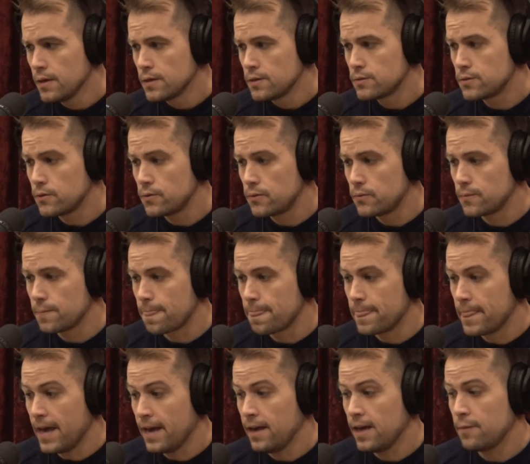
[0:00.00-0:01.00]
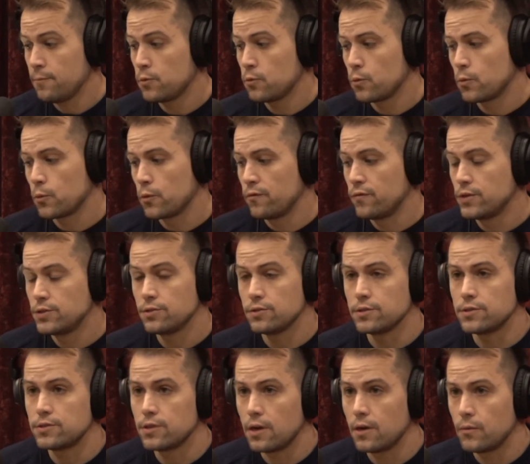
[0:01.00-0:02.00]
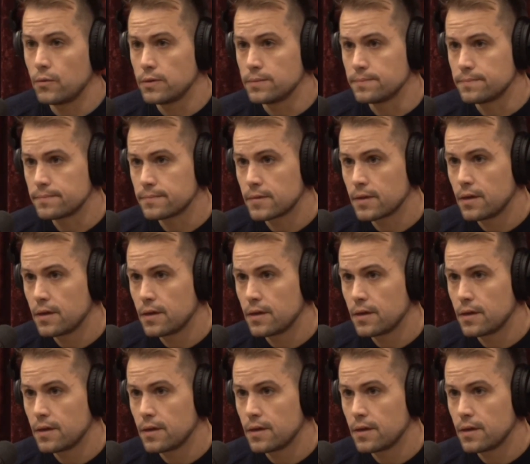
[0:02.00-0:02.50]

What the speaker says: So that happened when we visually saw one.